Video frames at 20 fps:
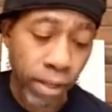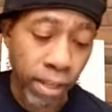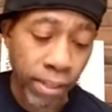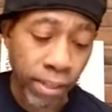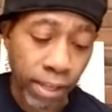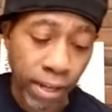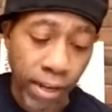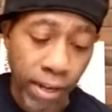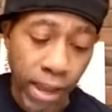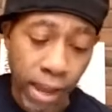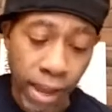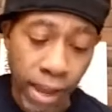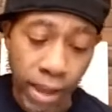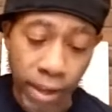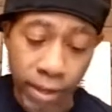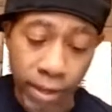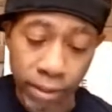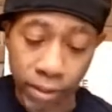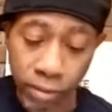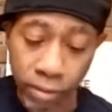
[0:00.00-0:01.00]
And then
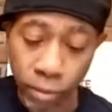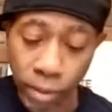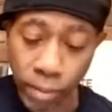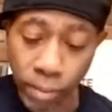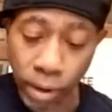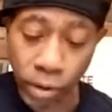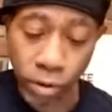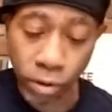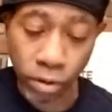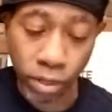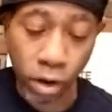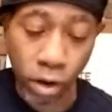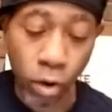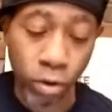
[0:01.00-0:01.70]
what about on?